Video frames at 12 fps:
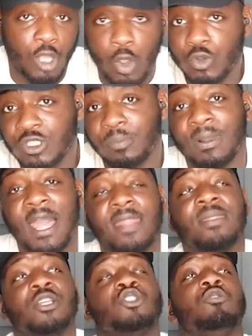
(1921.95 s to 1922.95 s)
go to
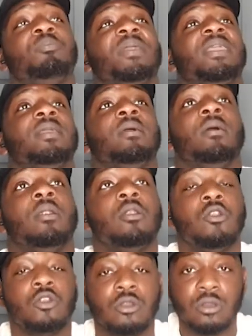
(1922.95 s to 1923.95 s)
plan. There should be
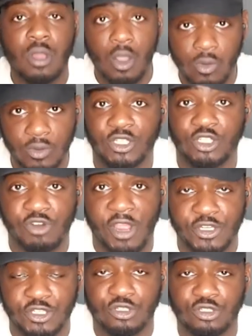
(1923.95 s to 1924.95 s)
no
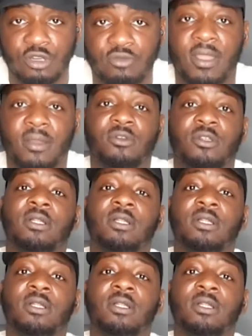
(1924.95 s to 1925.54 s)
distractions around.